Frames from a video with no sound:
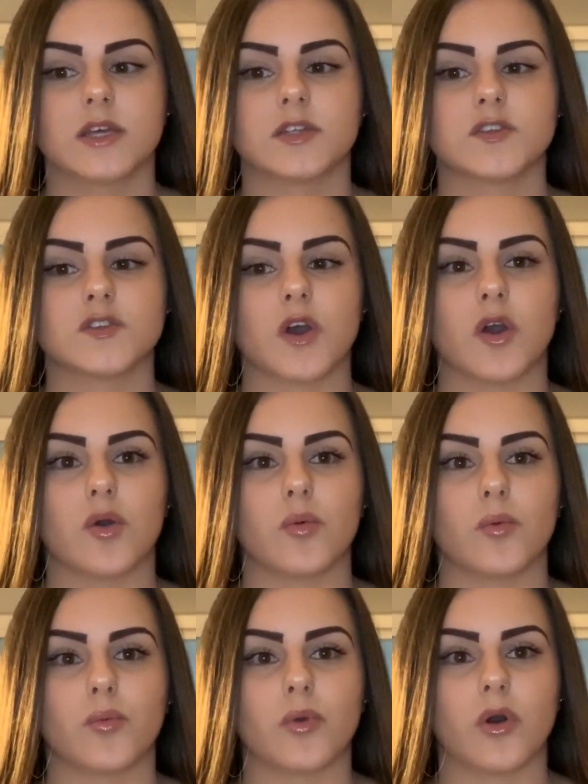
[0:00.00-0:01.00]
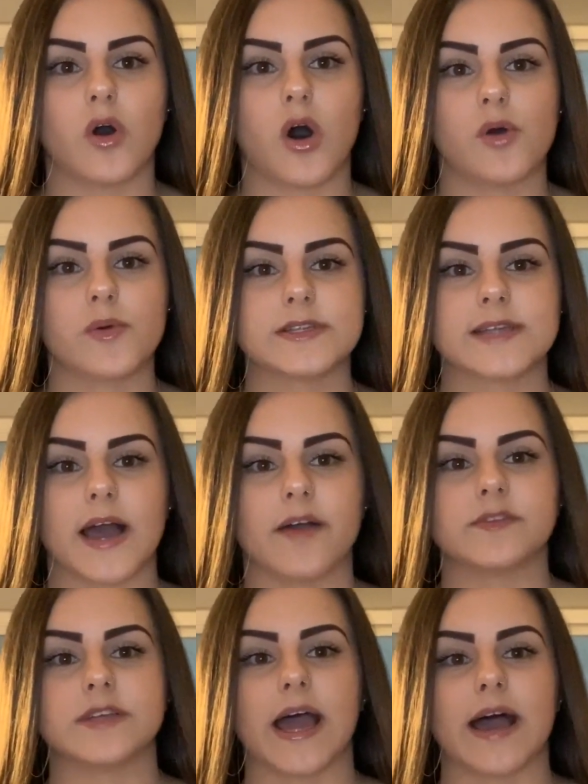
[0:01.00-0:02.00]
So we'll always
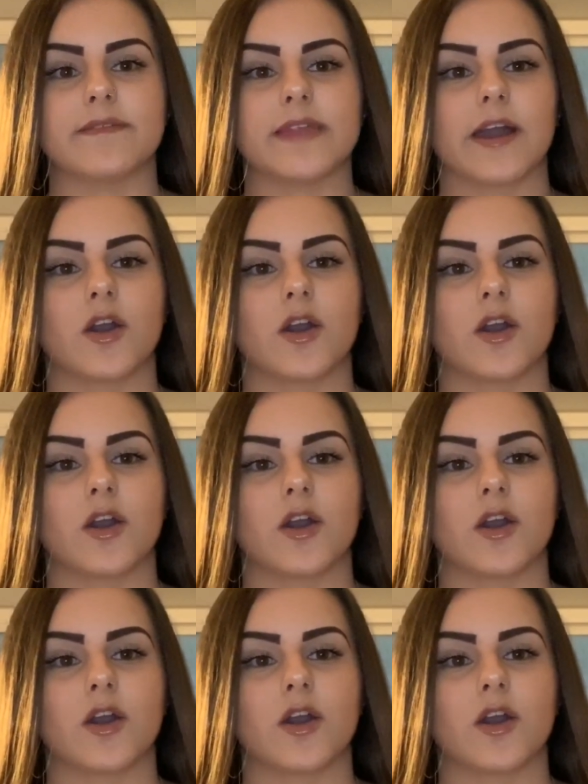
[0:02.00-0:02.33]
have to have that